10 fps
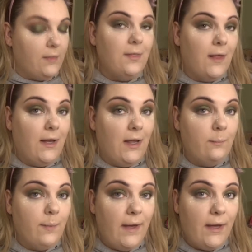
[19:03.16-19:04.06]
they
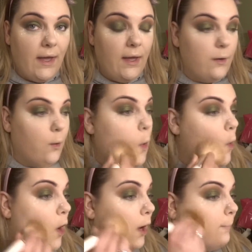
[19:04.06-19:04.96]
need baking,
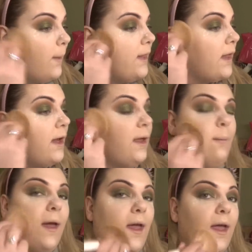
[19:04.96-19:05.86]
or on me they need
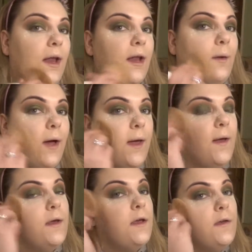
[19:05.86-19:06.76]
baking anyway.
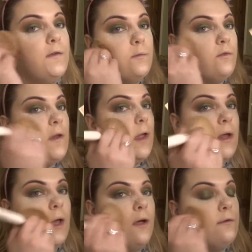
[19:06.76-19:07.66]
So I'm just taking
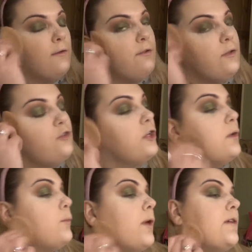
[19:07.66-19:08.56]
a Revolution
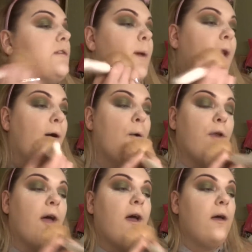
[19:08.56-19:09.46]
pressed
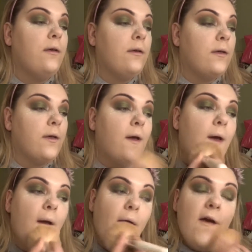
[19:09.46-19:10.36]
powder.
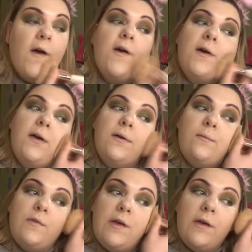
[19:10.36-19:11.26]

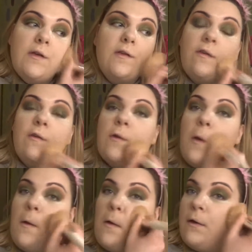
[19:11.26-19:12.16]
I'm just
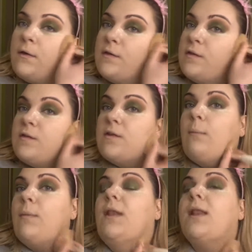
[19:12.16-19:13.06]

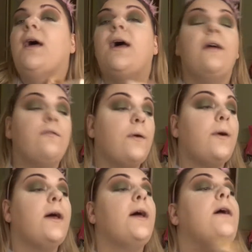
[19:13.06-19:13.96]
stamping that
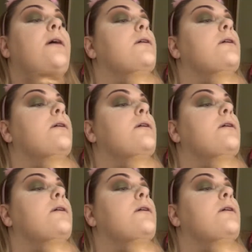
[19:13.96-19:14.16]
everywhere,